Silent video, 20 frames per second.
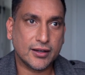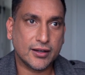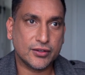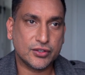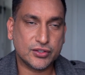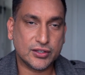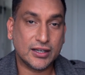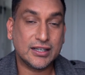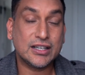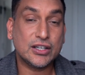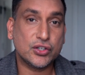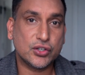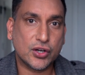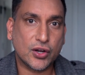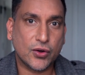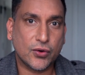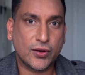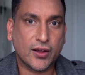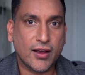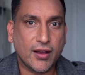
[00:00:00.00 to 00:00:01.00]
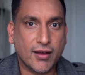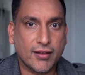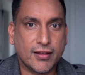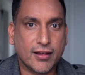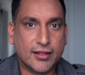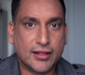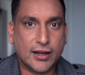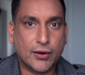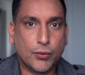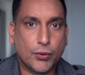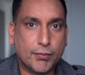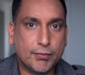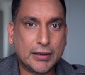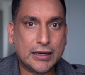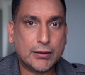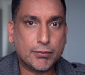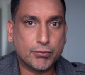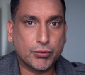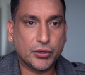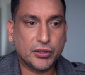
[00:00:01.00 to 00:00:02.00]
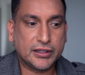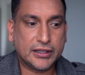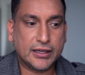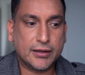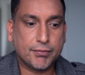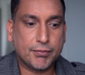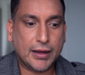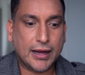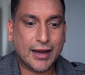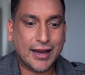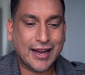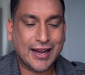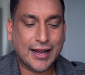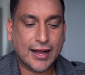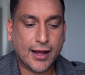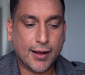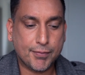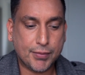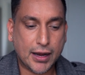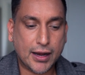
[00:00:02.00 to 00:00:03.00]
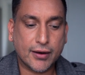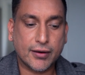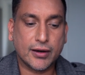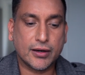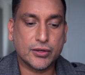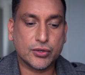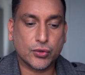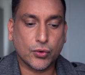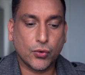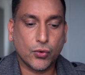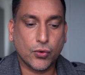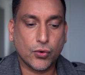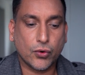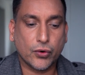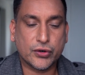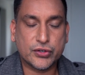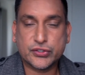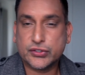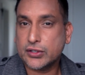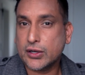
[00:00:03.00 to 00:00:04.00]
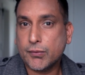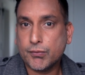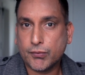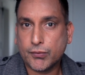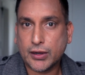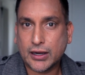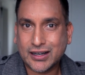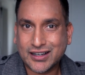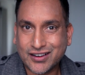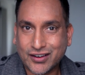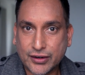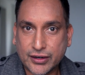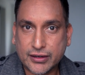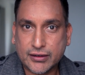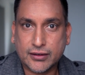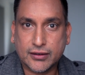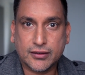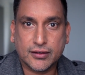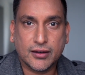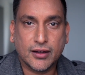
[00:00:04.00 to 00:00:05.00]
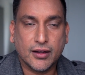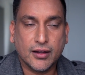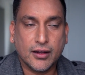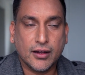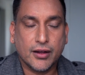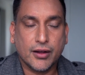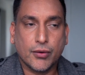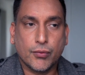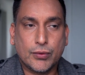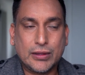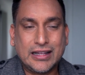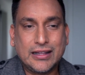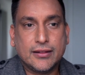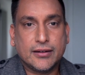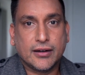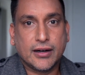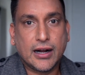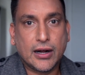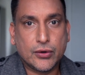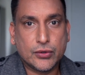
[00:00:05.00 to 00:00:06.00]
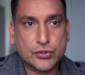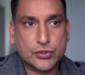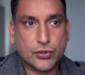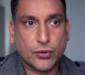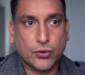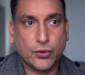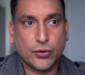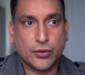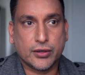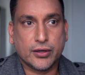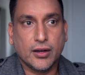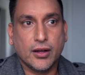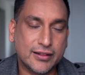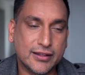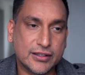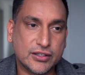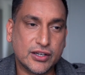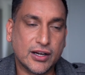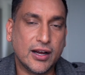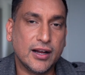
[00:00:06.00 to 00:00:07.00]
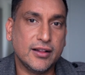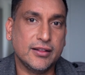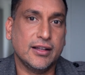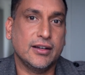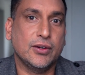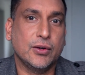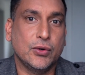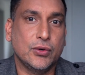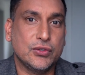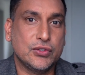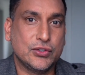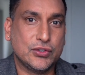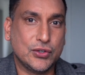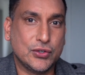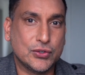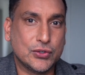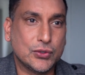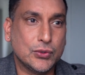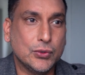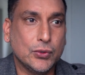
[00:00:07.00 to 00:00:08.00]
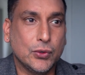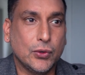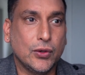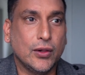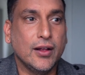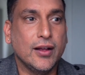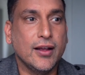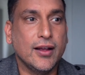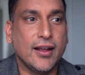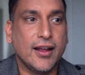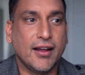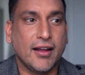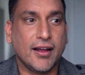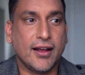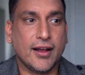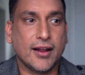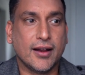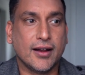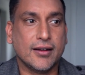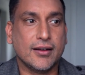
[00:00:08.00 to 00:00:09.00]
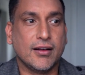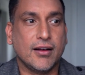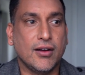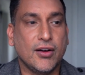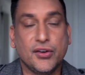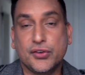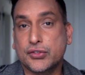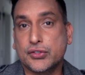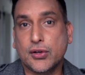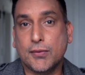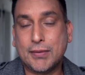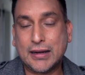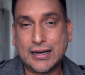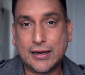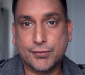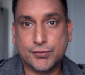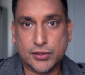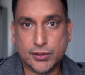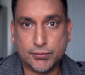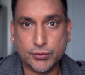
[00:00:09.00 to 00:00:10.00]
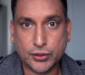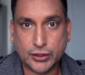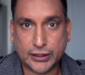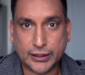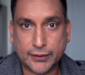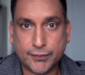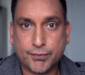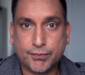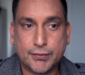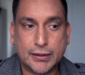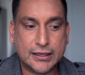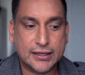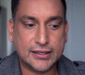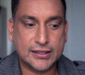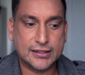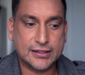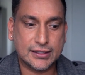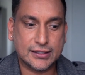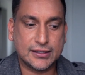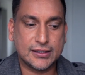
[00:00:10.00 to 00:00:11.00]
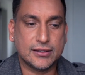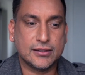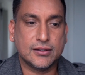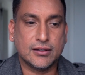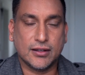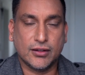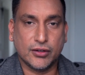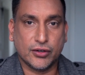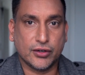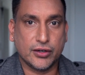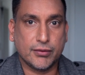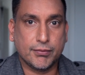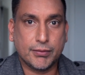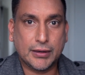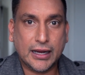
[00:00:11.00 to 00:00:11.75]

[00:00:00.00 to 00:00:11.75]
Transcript: study showed that they were being bullied by a parent or some guardian within their household. The child then goes to school and also becomes a bully because this is learned